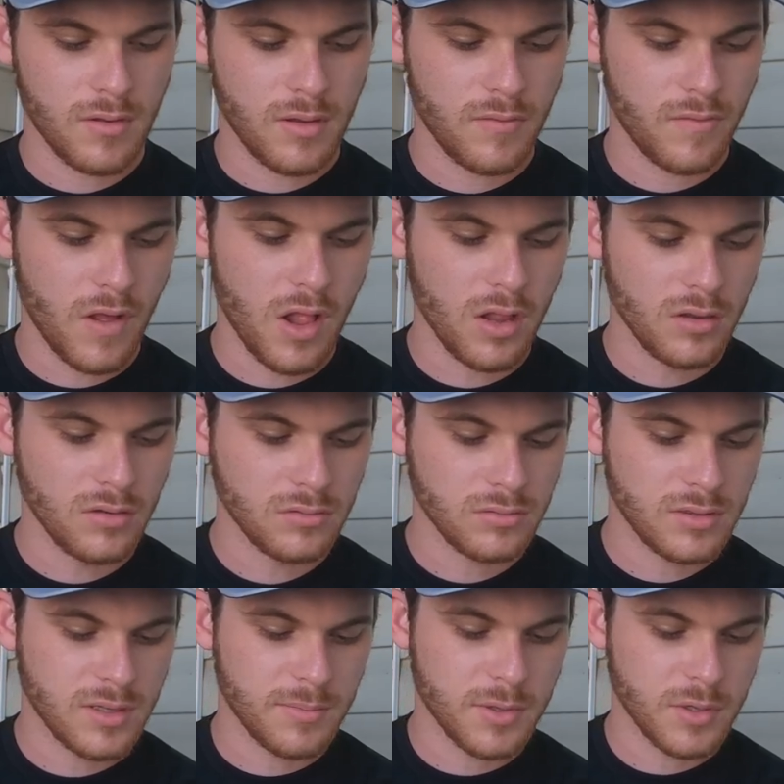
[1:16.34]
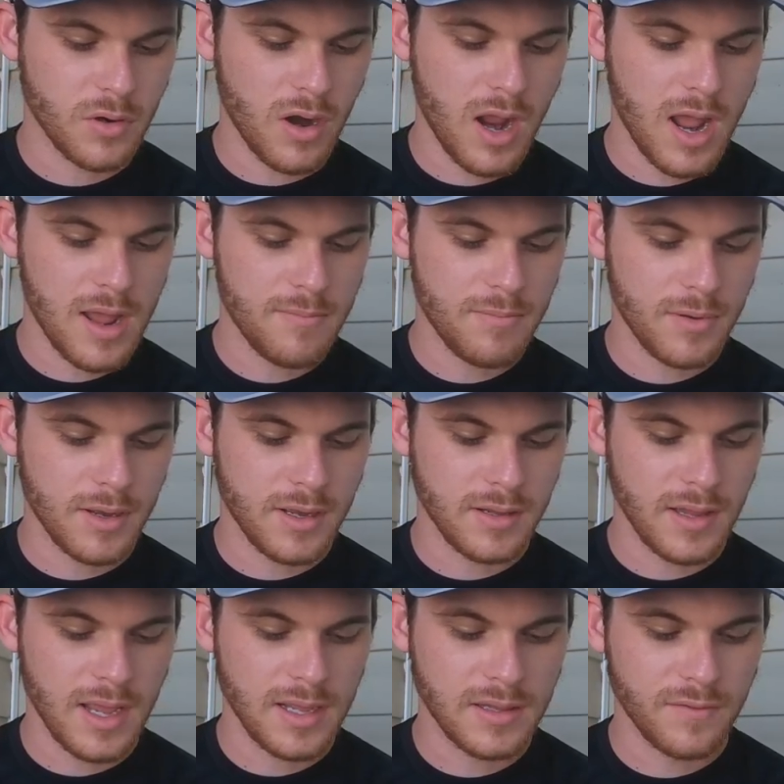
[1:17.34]
follow, subscribe,
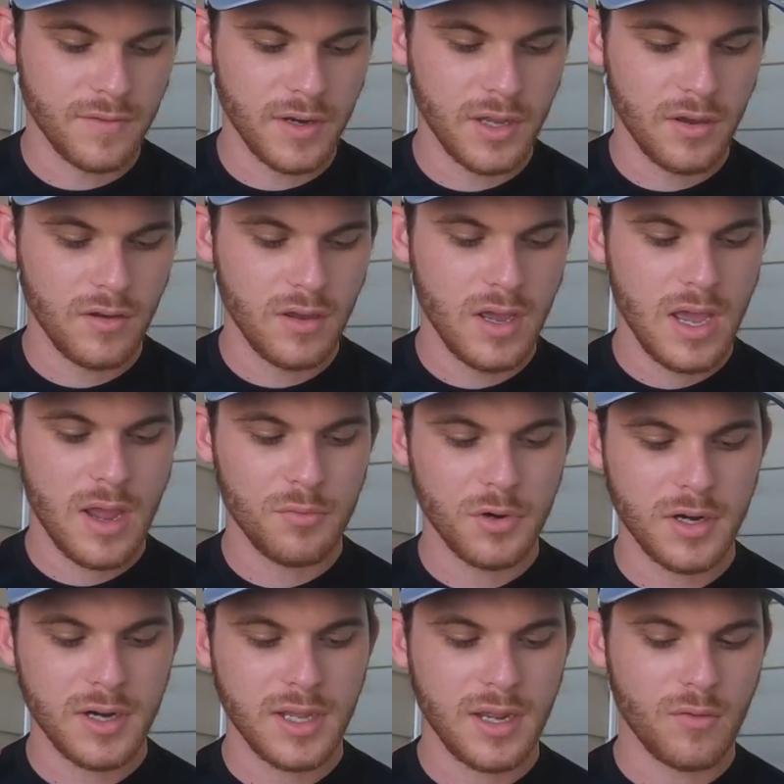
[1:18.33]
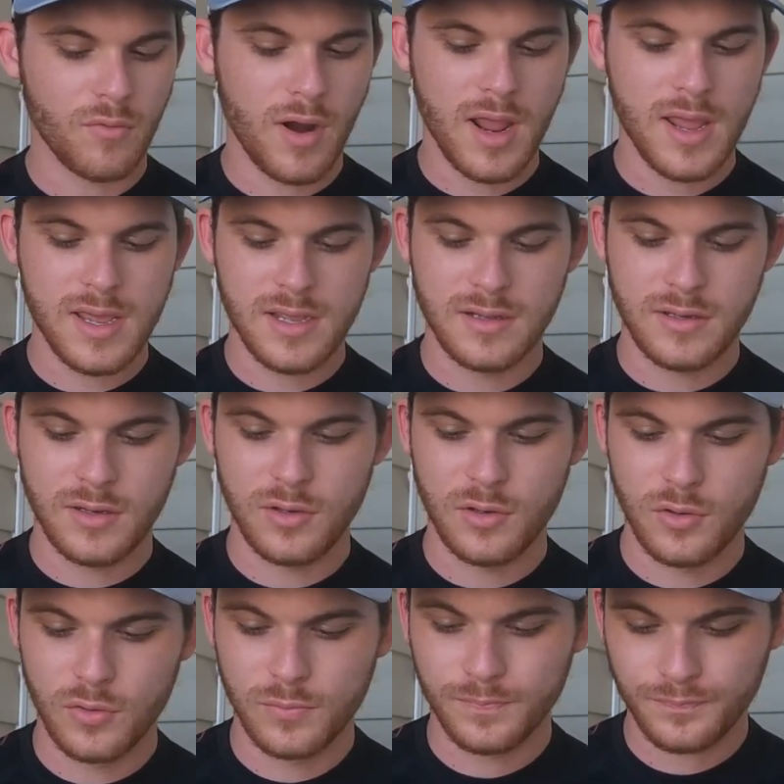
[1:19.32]
like the video, and we're going to get right
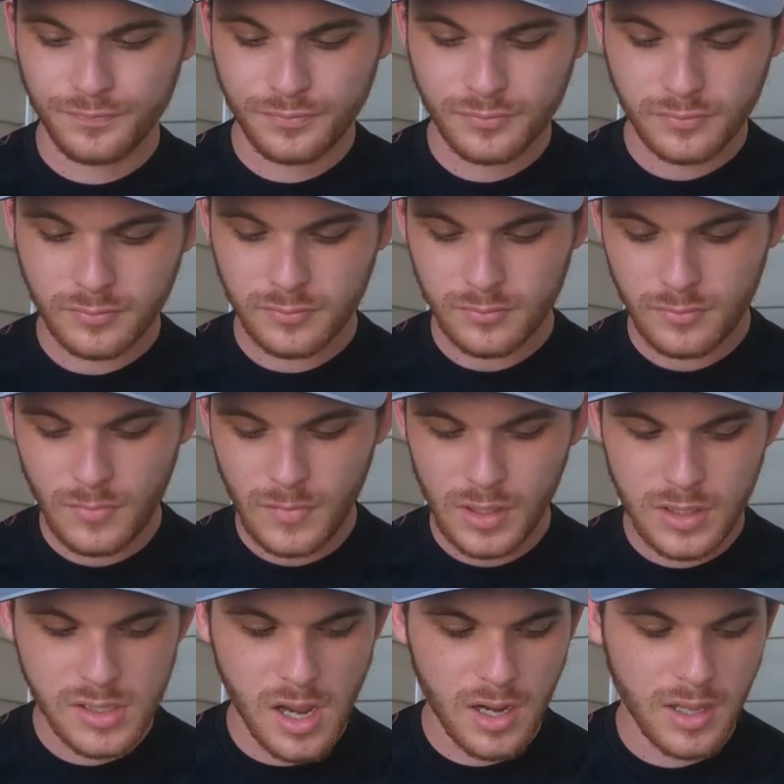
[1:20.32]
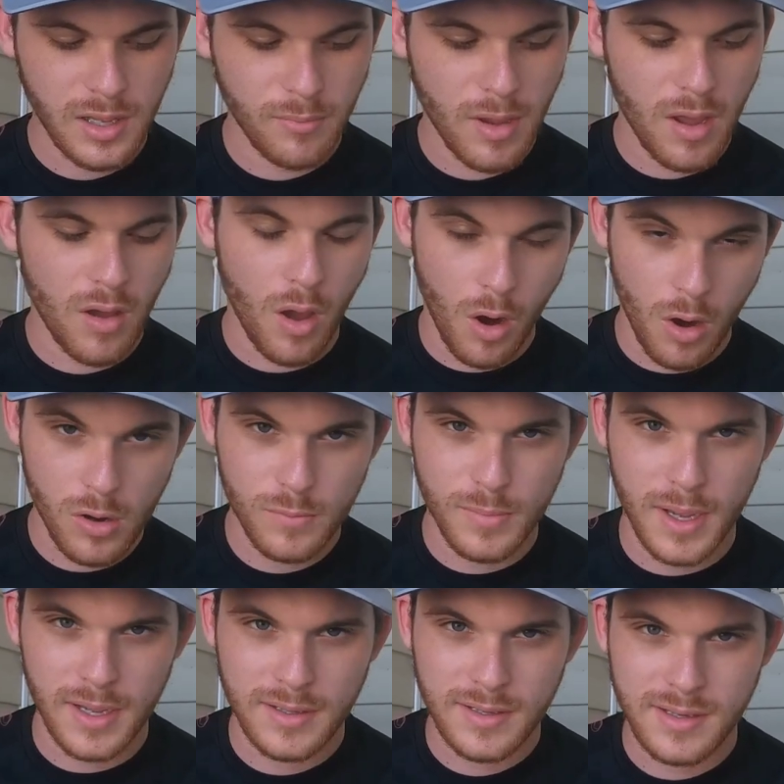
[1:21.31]
into talking about hard
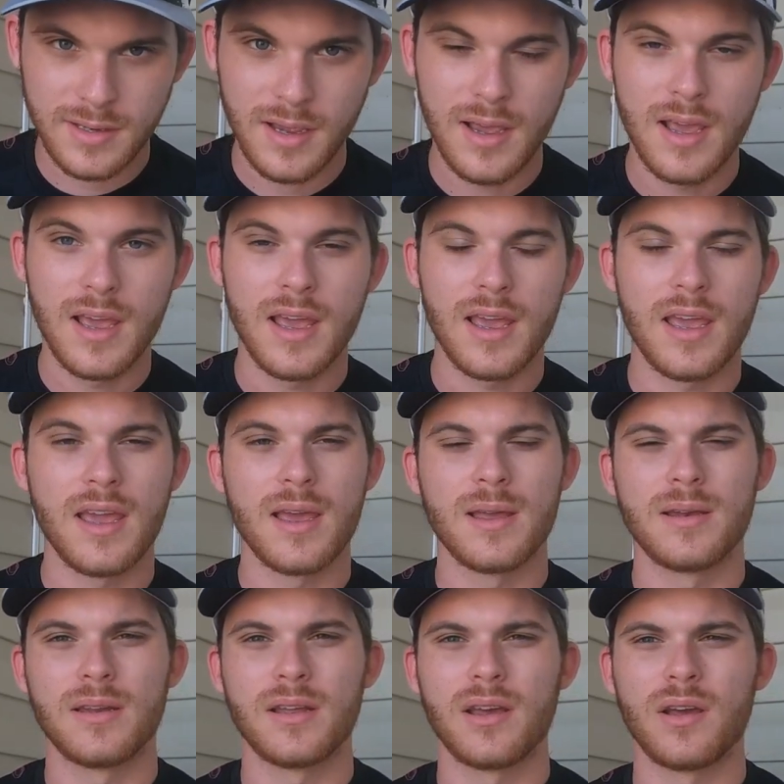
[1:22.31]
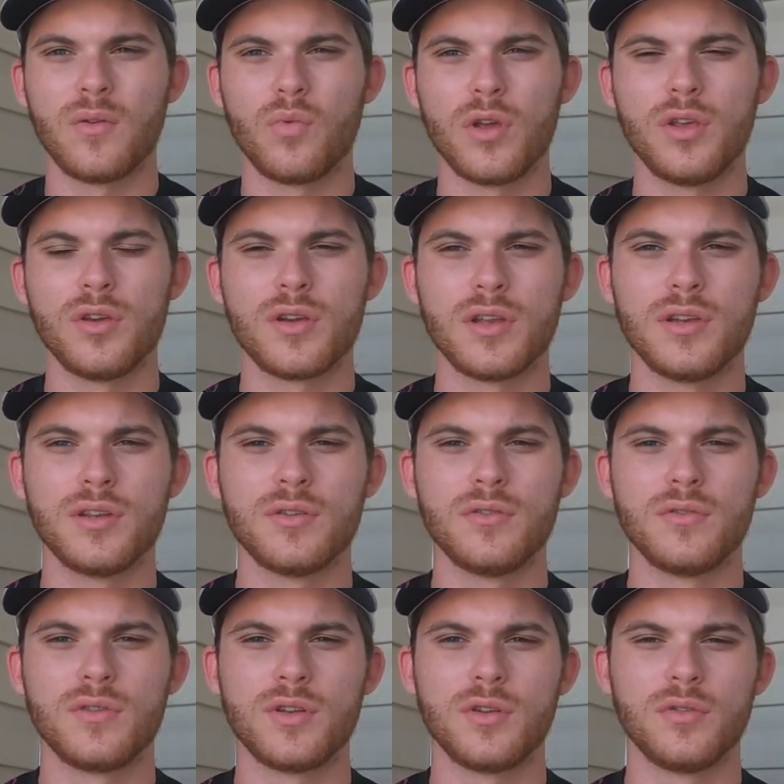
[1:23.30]
baits and what you can
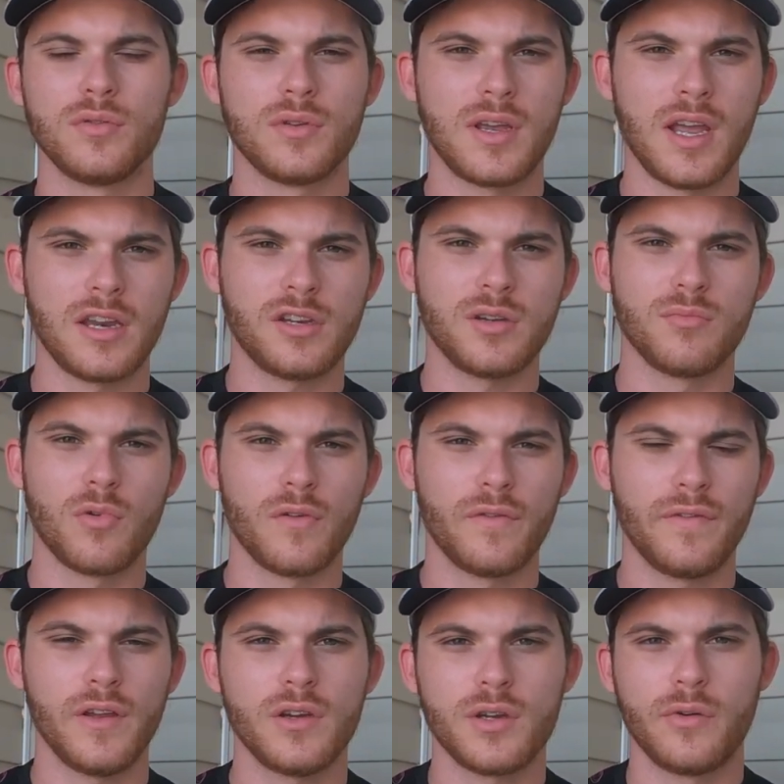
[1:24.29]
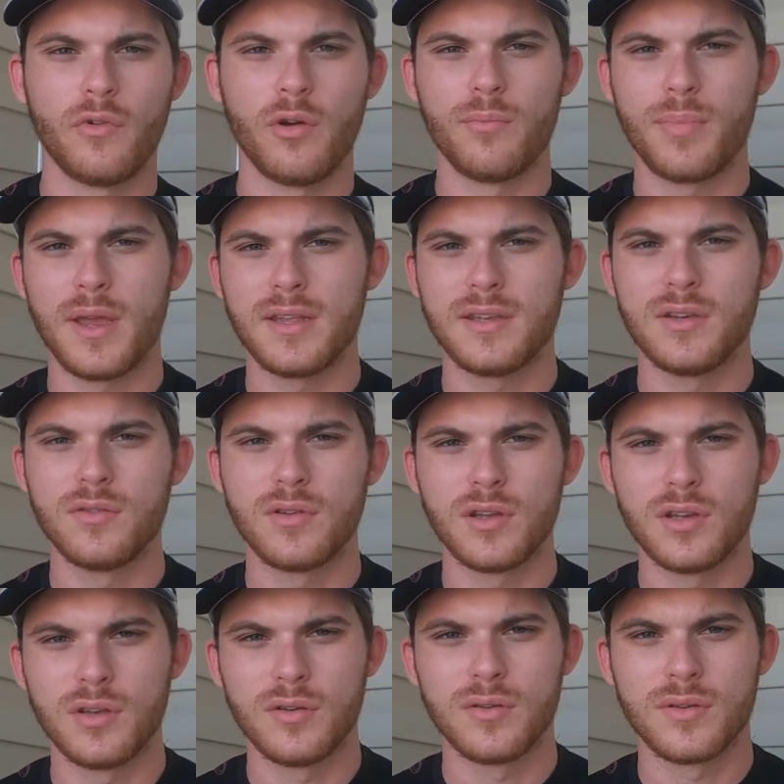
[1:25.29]
do to catch some more fish, and what baits you
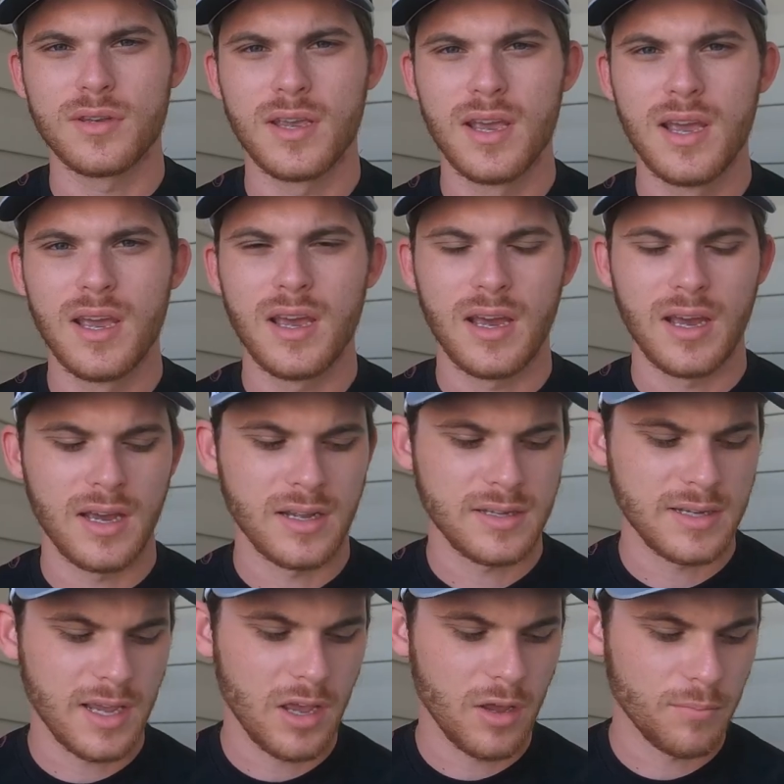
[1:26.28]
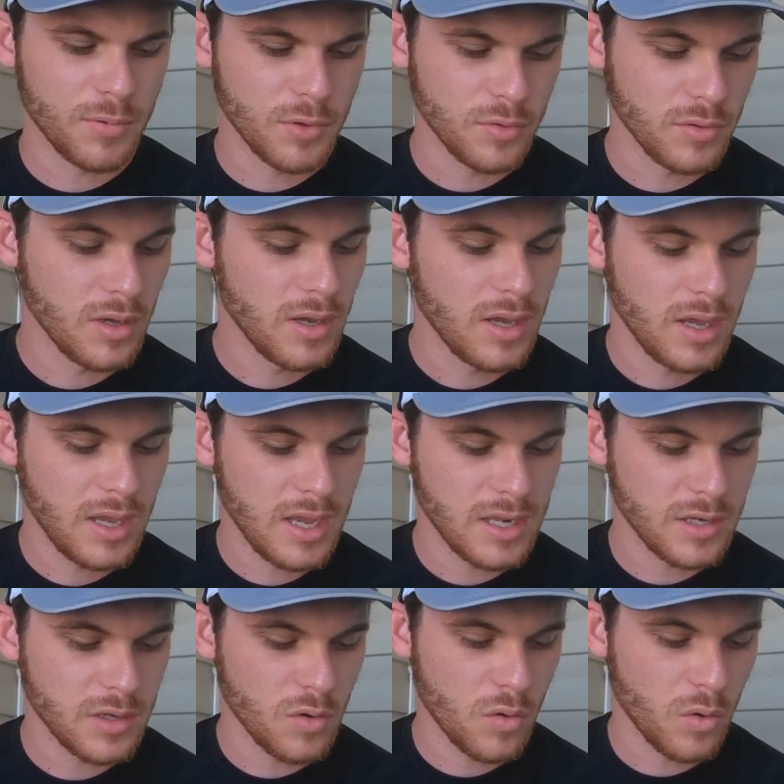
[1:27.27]
can use to help you
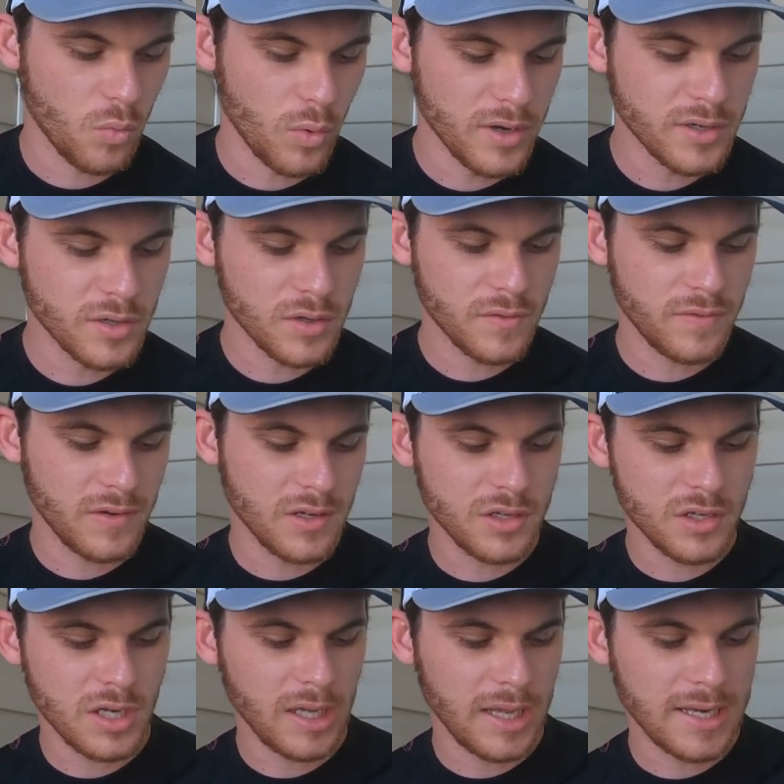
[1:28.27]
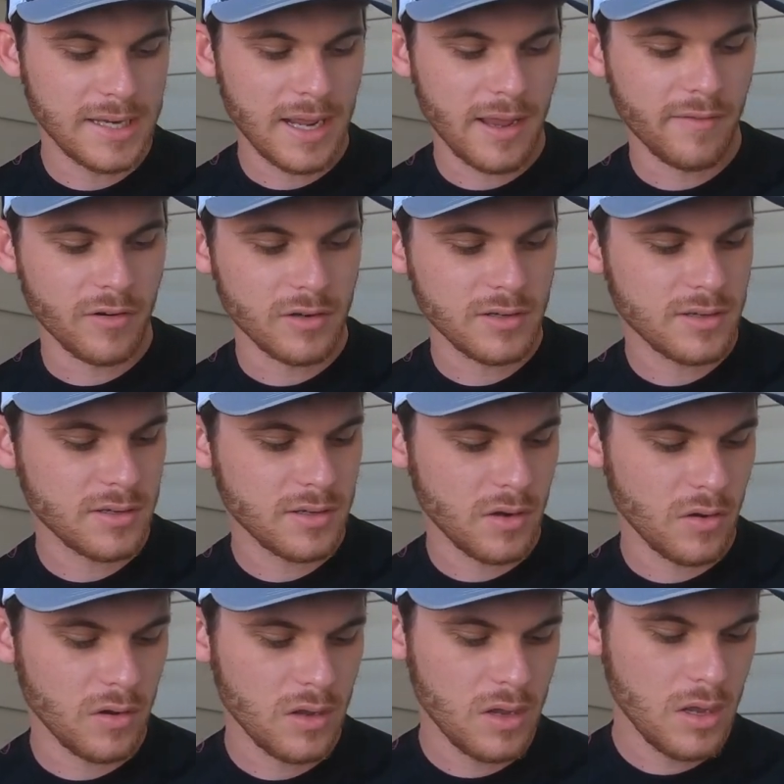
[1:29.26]
in your winter fishing endeavors. So